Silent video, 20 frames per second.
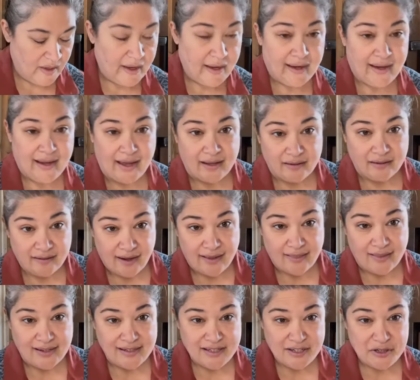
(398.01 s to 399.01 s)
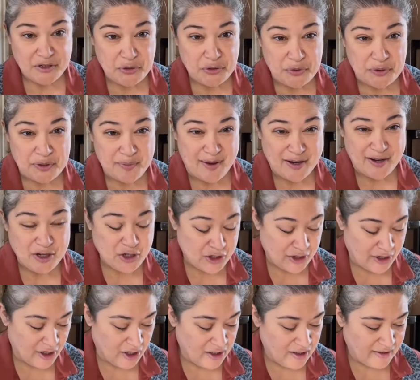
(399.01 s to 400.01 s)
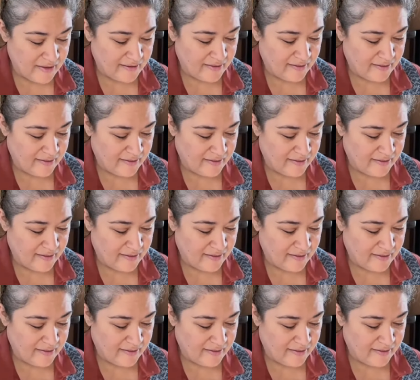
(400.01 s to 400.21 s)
Again, I like to control the amount of sugar